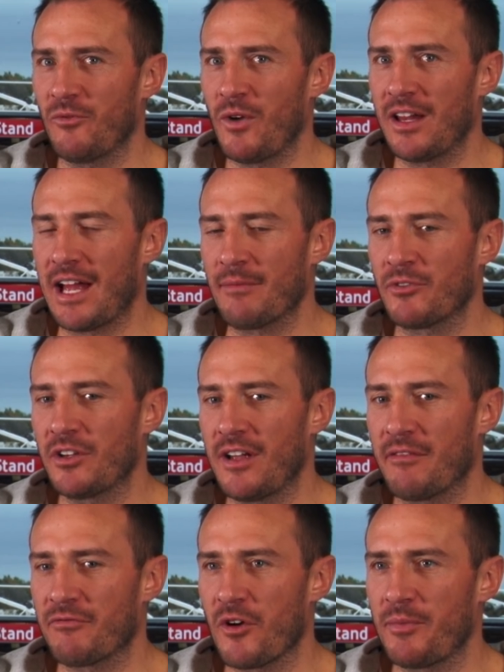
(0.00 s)
Well, I'm going to
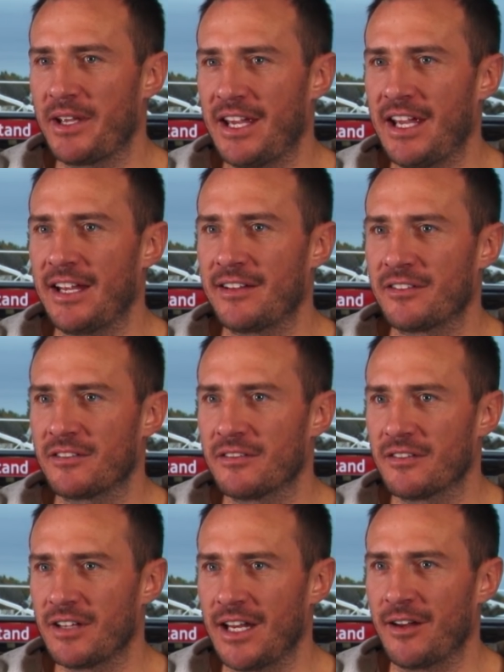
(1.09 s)
have Robbie Keane
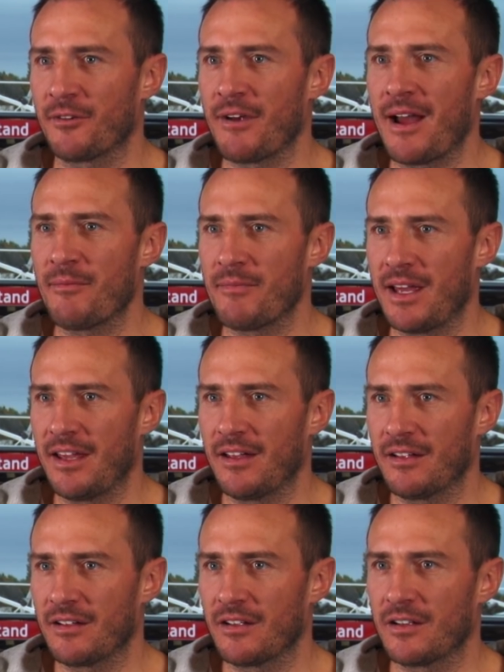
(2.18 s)
in and around me,
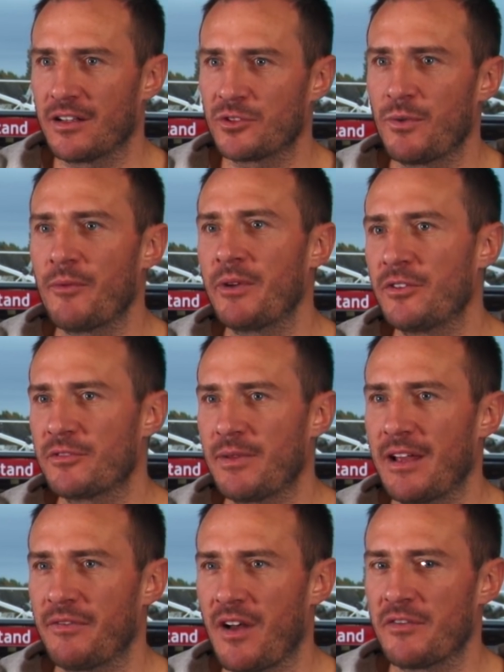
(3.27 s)
because when we used to
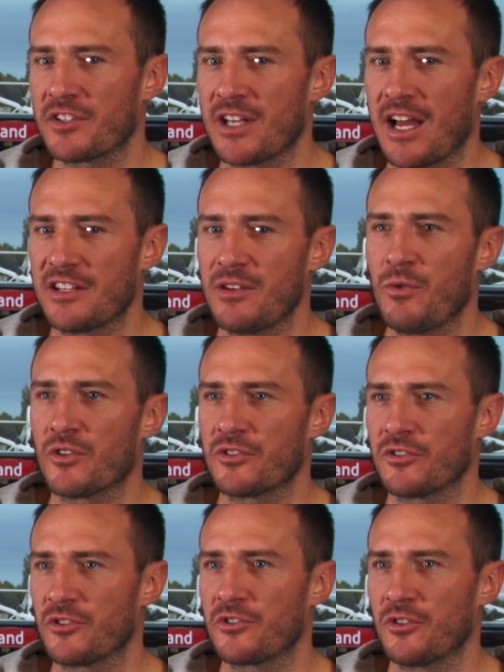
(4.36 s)
play five-a-sides, he
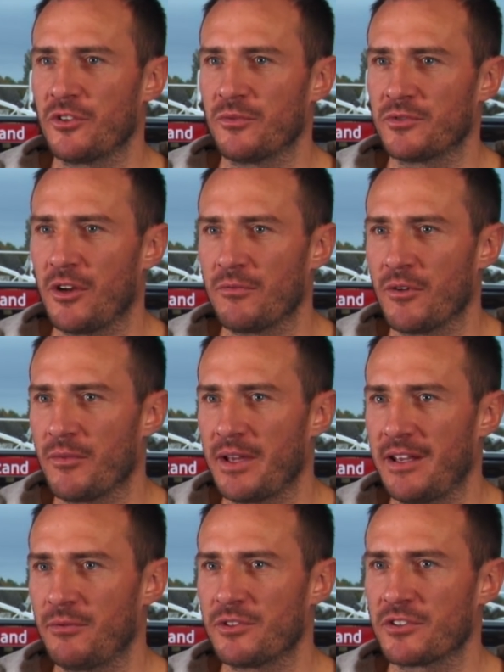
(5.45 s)
wasn't just stuck up top,
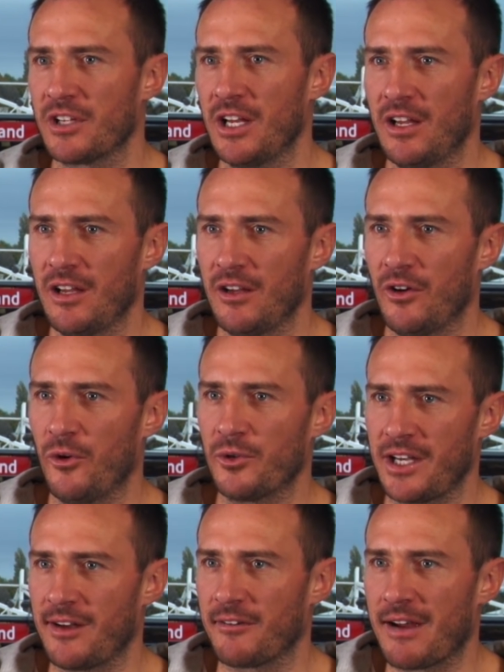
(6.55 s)
Robbie. He was always
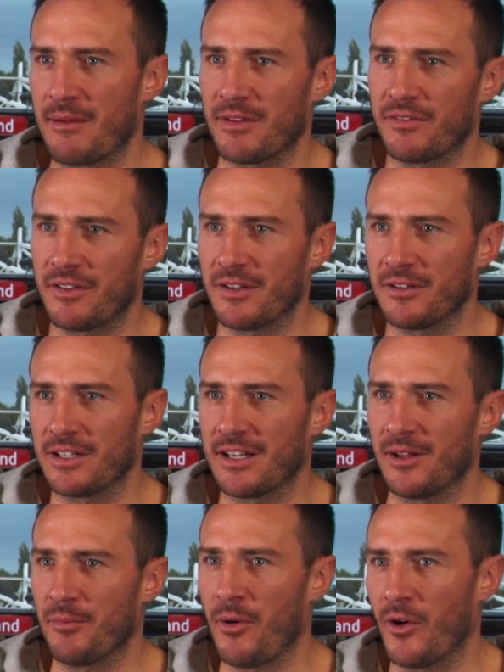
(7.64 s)
in and around midfield in
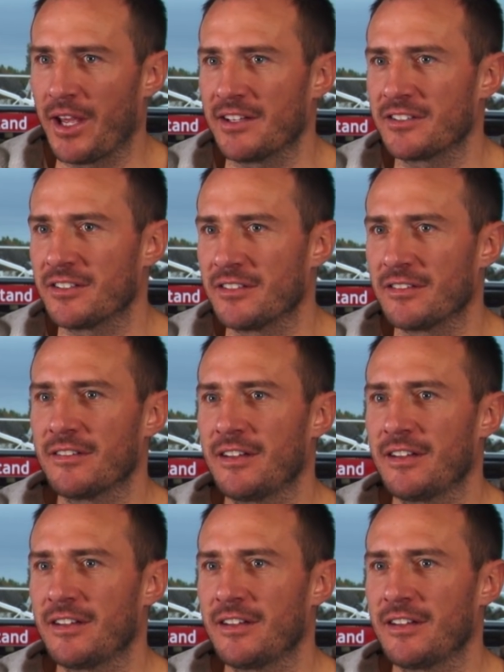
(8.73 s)
little pockets, and